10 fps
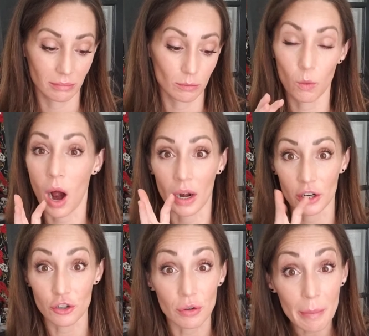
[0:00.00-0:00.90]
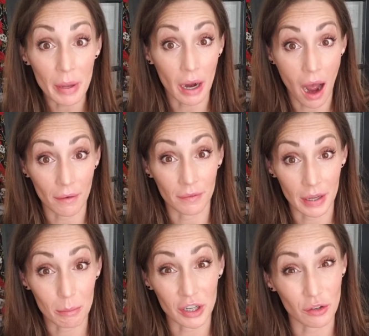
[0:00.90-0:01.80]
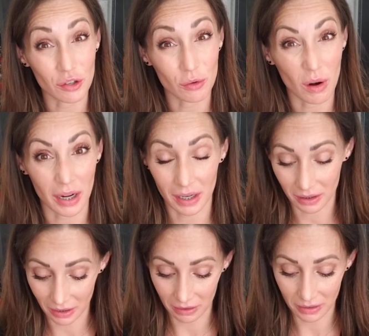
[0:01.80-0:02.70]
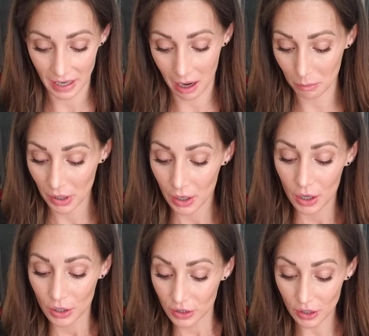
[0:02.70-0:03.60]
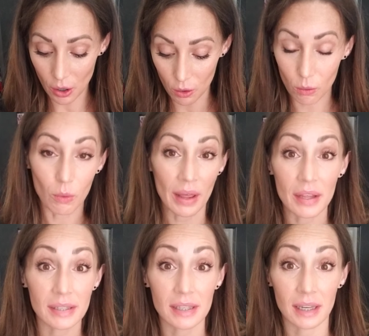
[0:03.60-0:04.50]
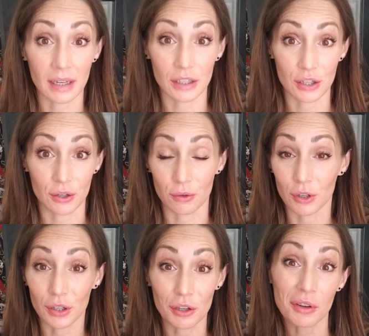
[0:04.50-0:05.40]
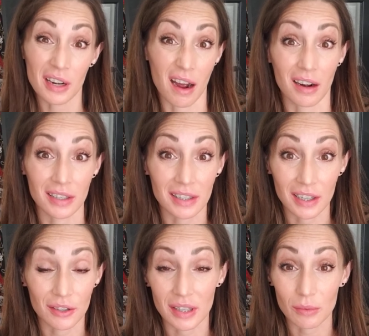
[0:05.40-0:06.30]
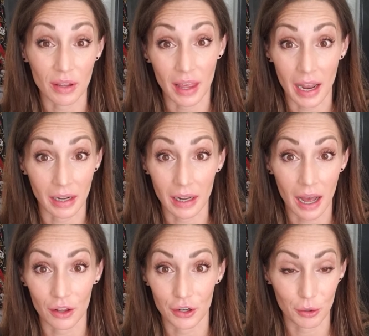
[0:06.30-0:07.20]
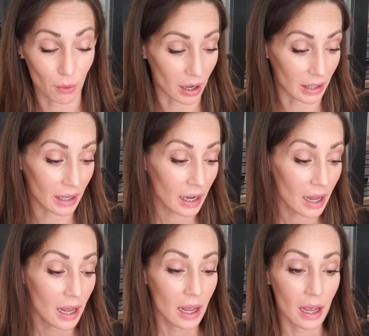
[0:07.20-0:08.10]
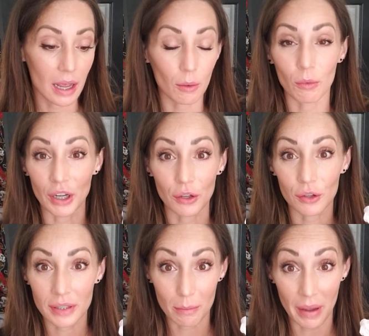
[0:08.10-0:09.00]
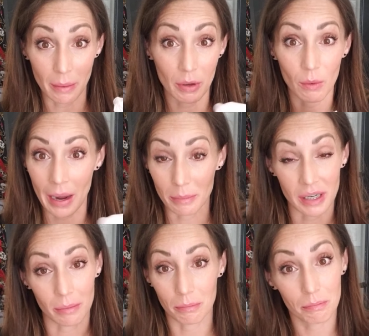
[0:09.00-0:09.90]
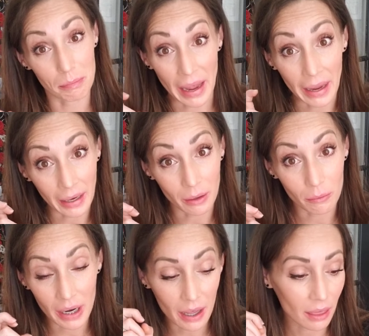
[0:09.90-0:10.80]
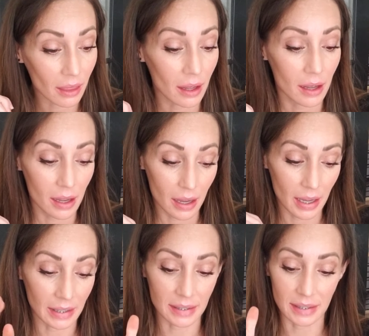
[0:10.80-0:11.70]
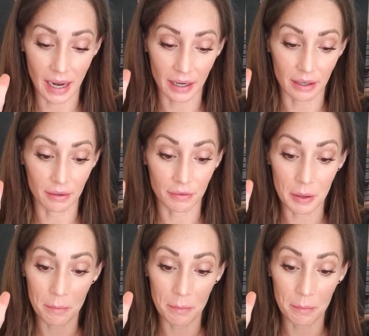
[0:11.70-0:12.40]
water dripping off of it, but you do want it a little damp. So what this is gonna do, you could honestly use this with any color you wanted. When you use a baby wipe to paint with, instead of